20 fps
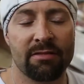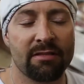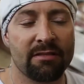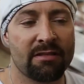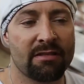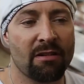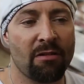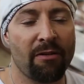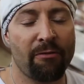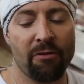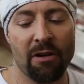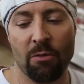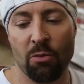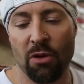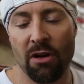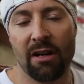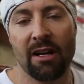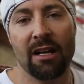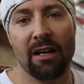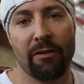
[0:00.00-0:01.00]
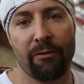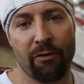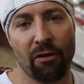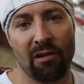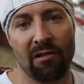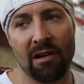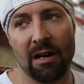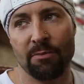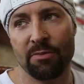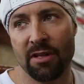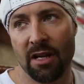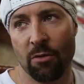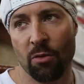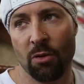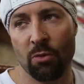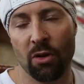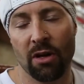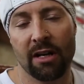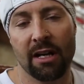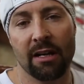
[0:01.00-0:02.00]
So if we're working the forearms and
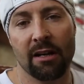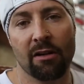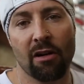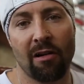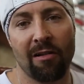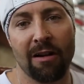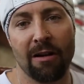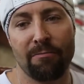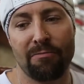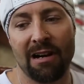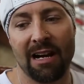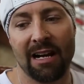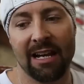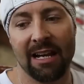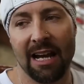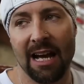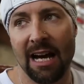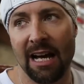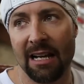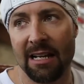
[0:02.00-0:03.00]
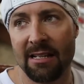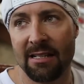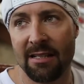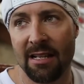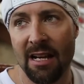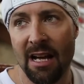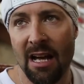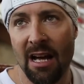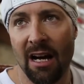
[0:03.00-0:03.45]
we're working the choriobrachialis,